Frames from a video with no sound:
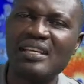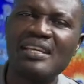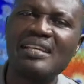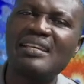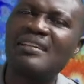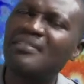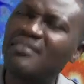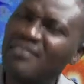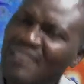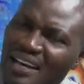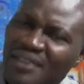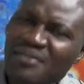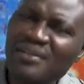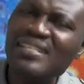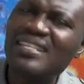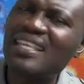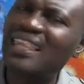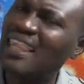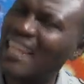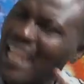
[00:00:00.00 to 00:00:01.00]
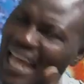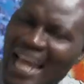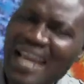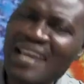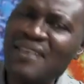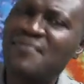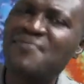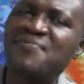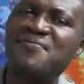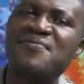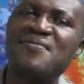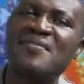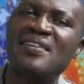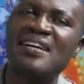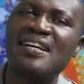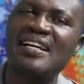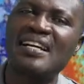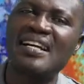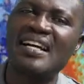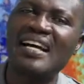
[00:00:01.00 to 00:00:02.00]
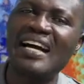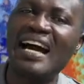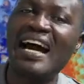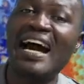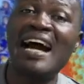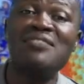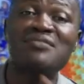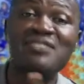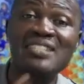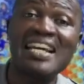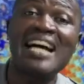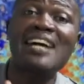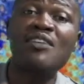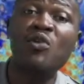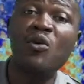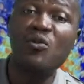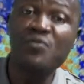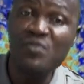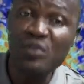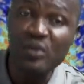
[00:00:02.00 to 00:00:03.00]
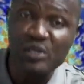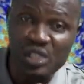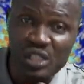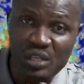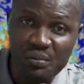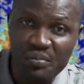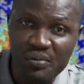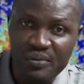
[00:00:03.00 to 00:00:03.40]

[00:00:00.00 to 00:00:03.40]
There is life after governorship.